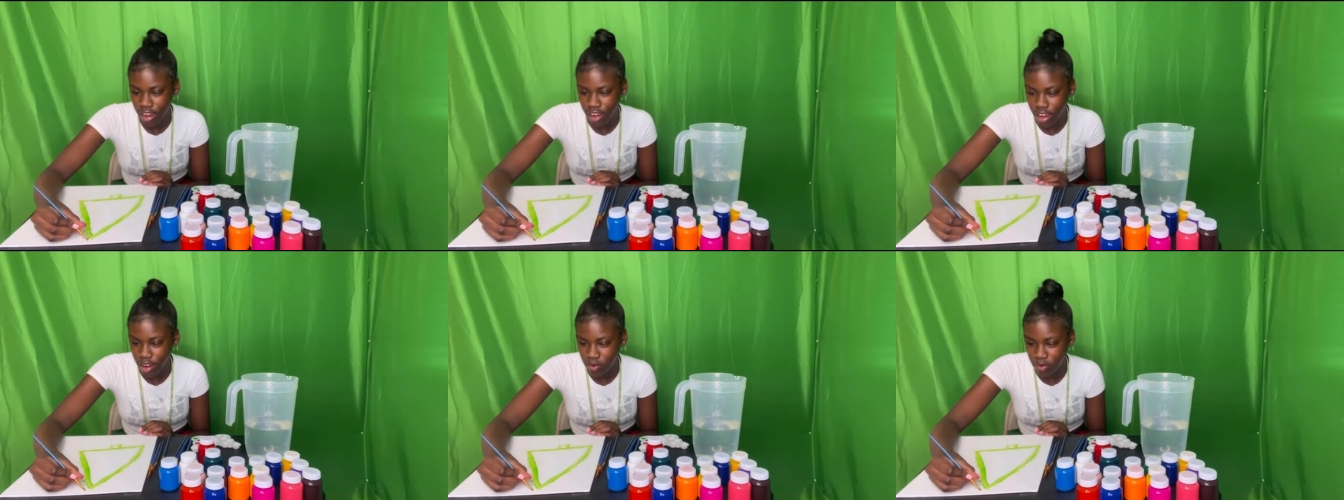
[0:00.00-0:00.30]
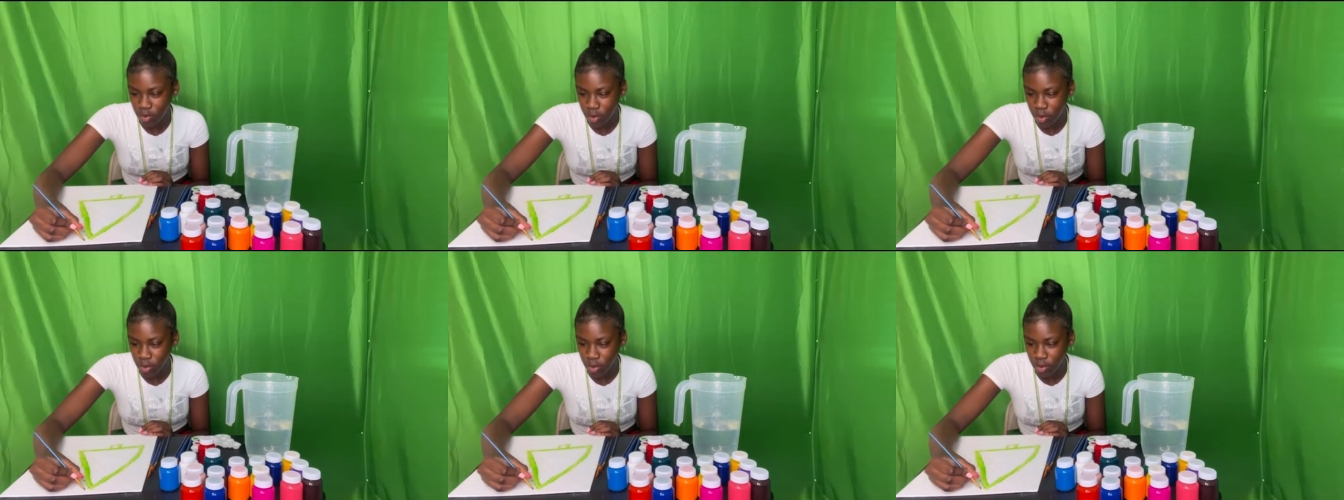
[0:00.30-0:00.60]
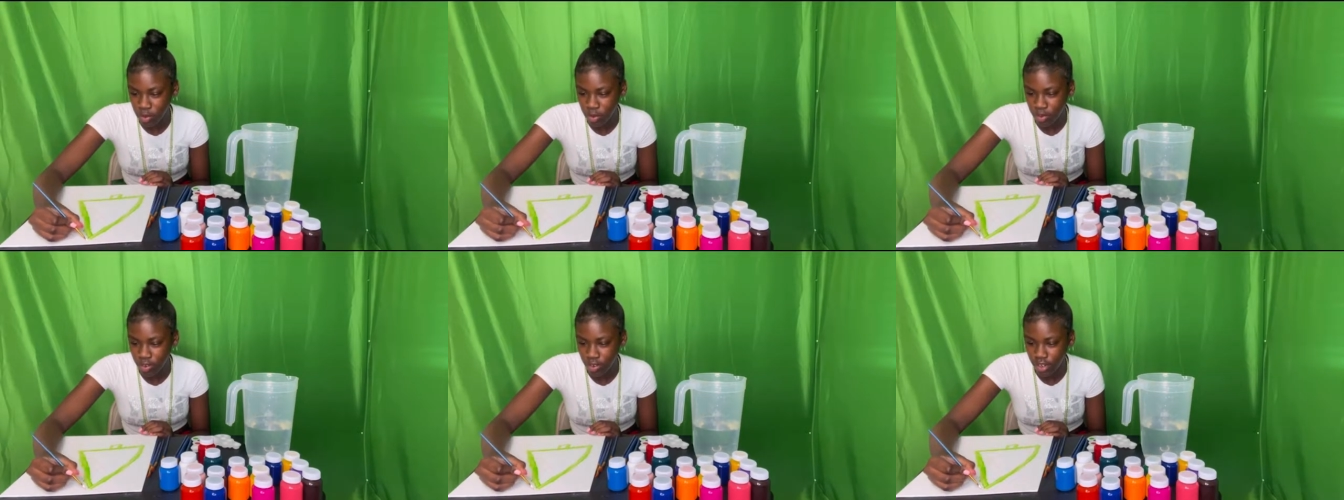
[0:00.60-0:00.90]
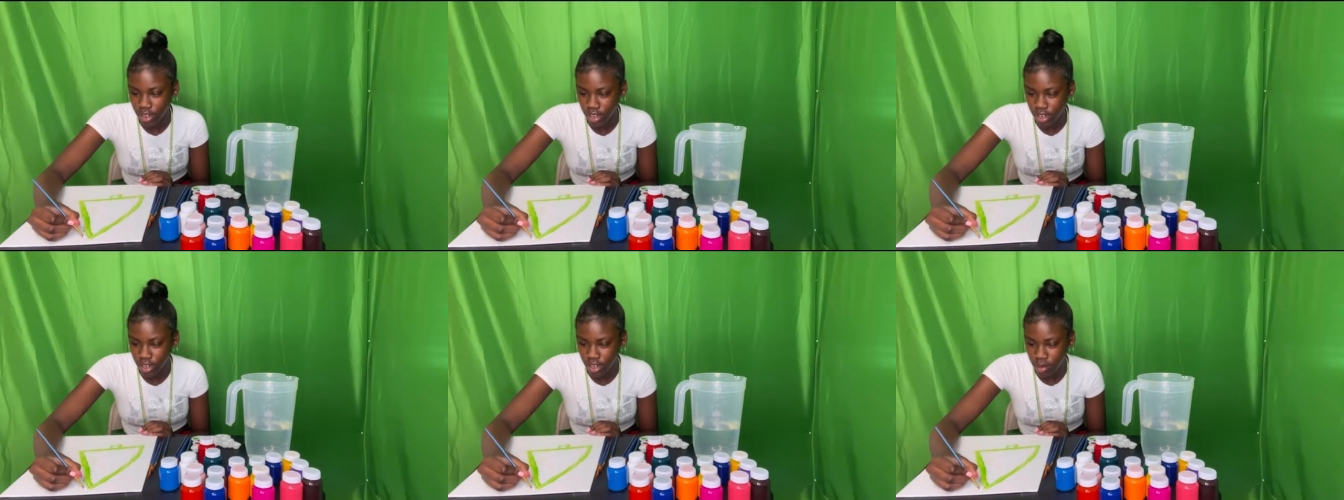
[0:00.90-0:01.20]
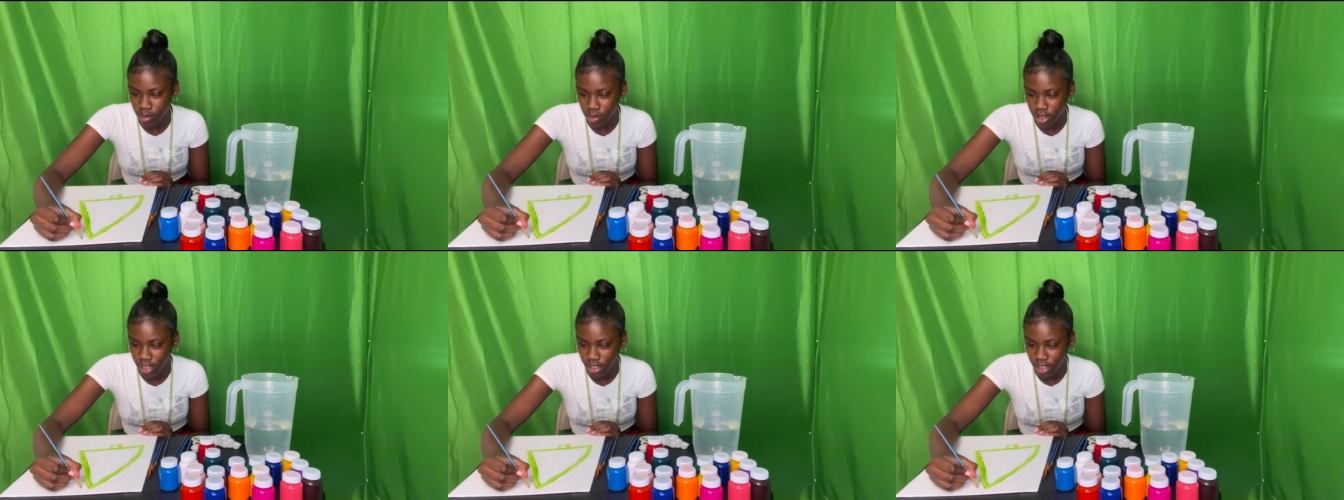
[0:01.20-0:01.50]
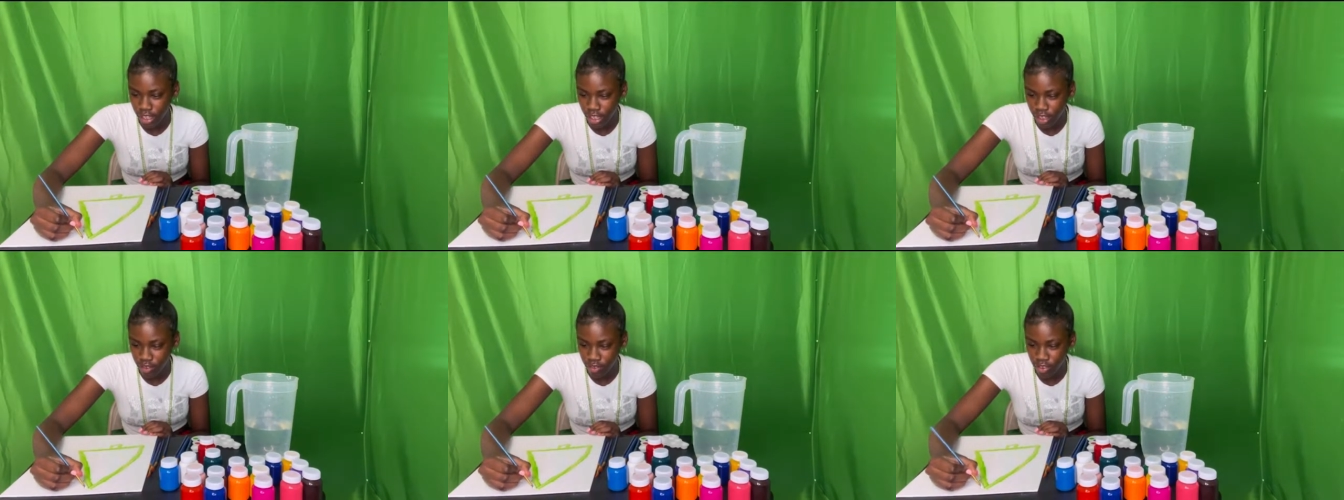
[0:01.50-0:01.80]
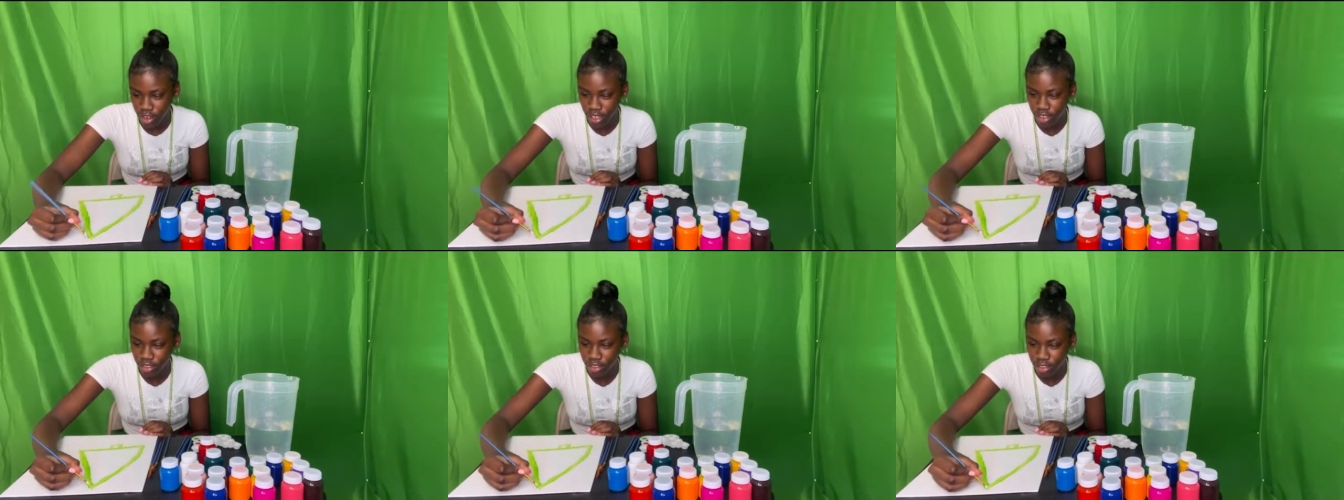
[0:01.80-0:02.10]
never knew in my life
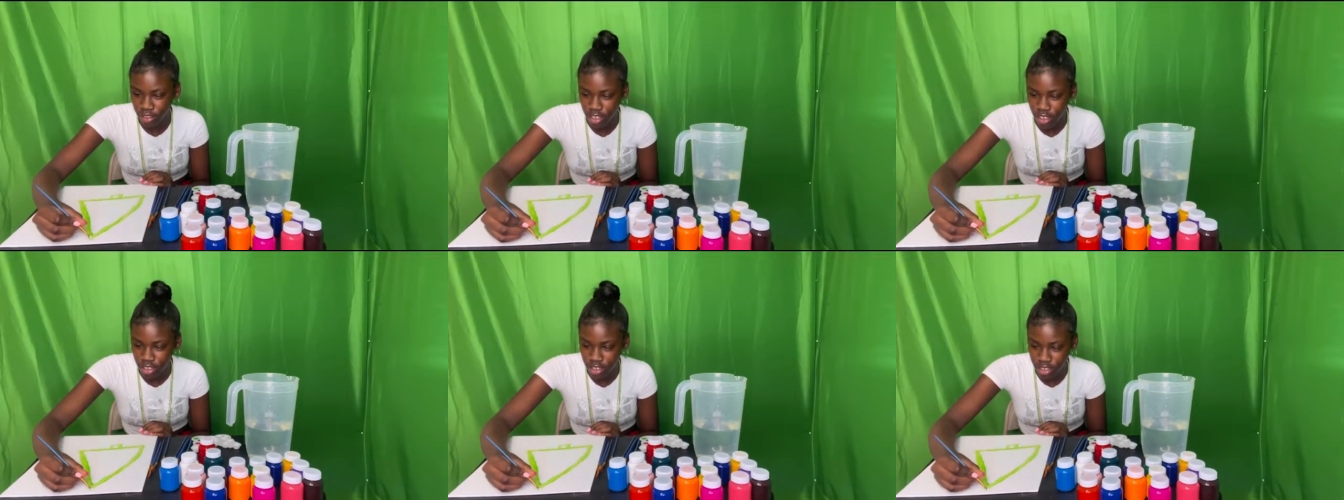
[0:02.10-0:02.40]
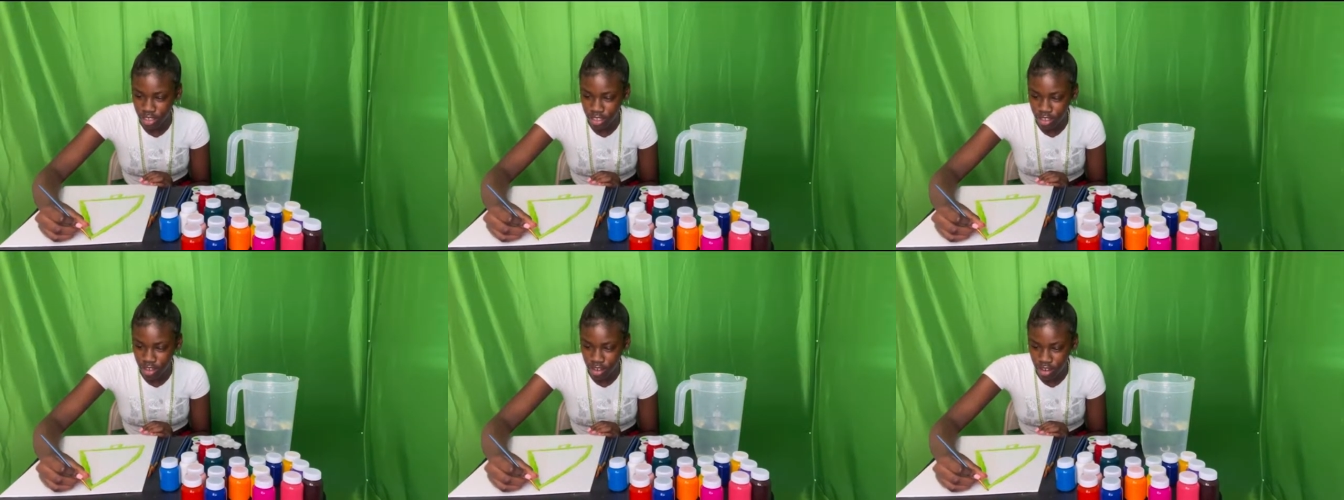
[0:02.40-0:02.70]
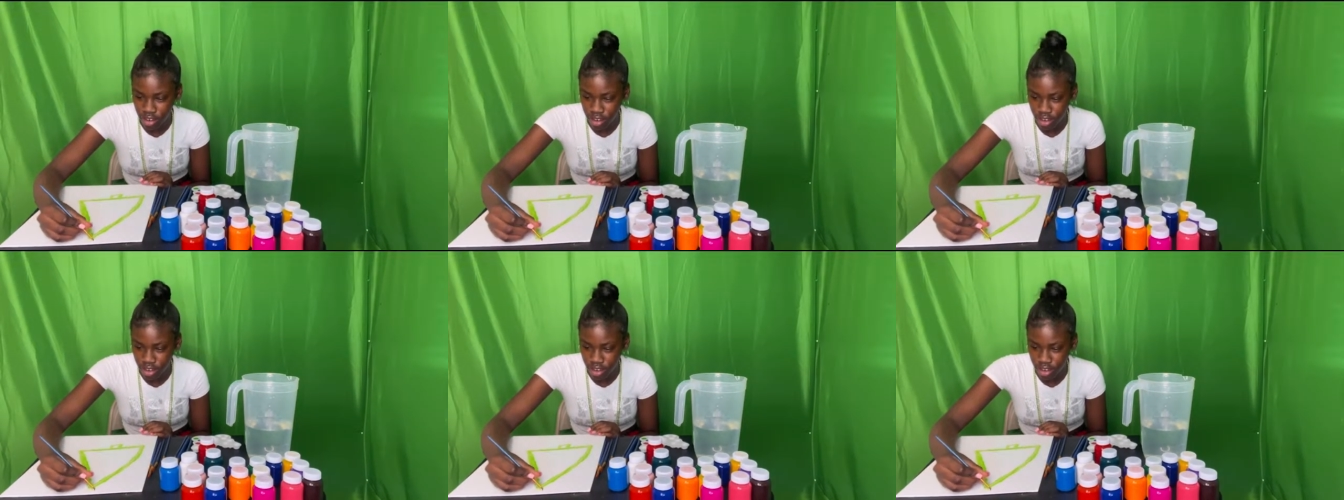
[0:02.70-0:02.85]
how to draw a star.